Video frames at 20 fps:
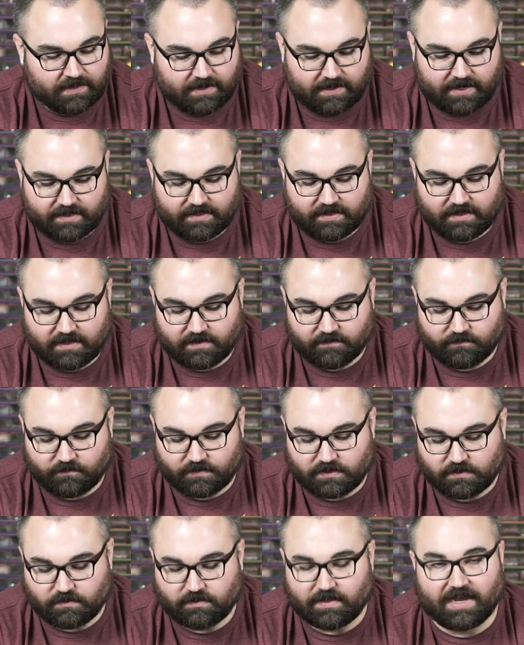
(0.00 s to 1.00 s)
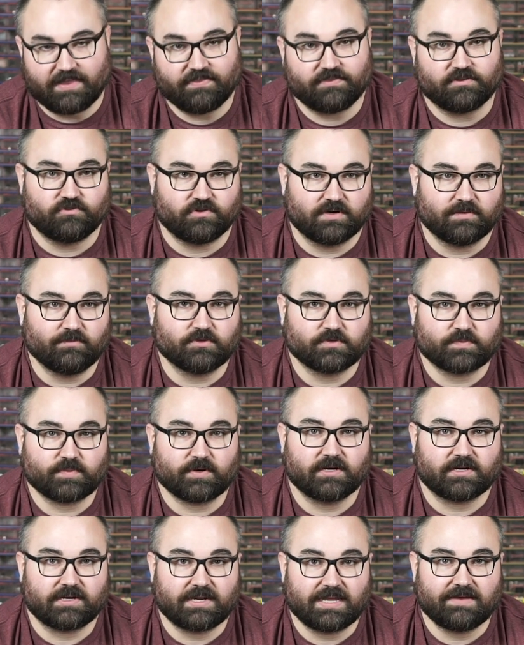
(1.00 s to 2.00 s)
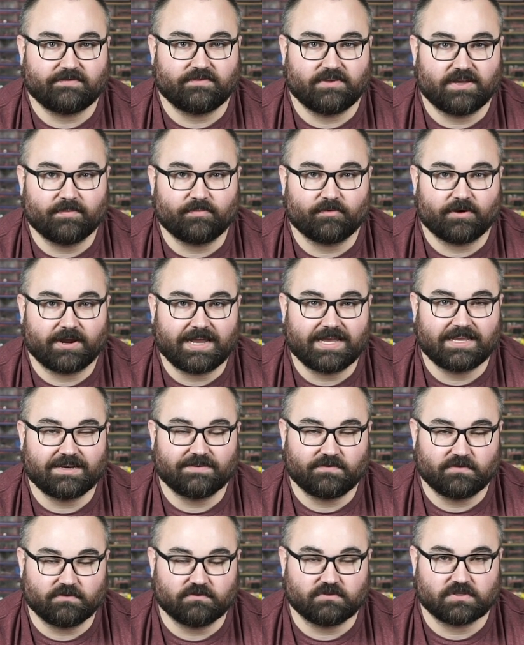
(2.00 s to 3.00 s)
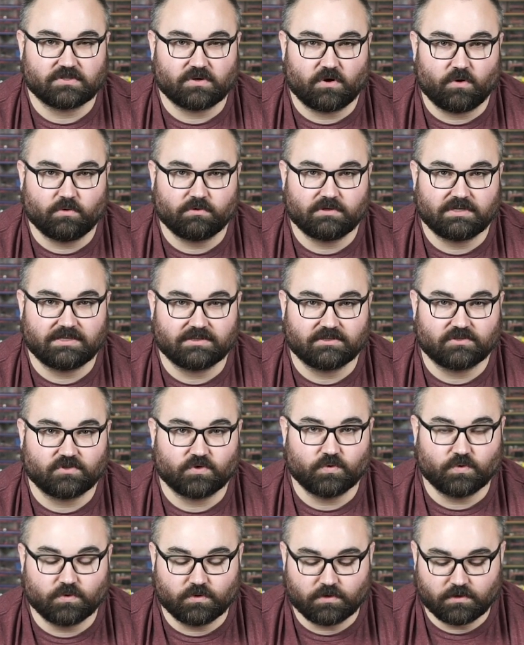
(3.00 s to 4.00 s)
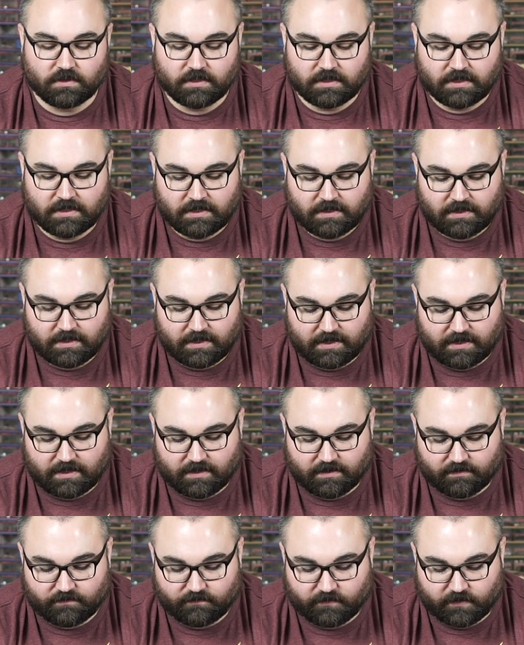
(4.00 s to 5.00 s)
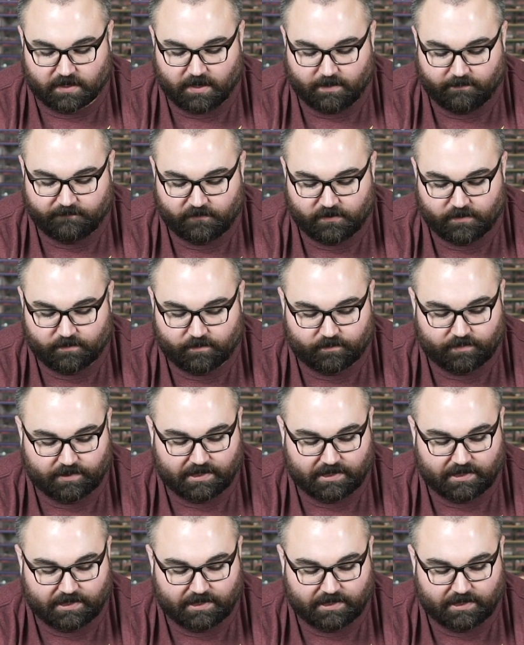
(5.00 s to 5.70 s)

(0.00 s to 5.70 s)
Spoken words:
And I think if we do that, the Dremel is probably going to have the upper hand if you're just holding the tool for comfort.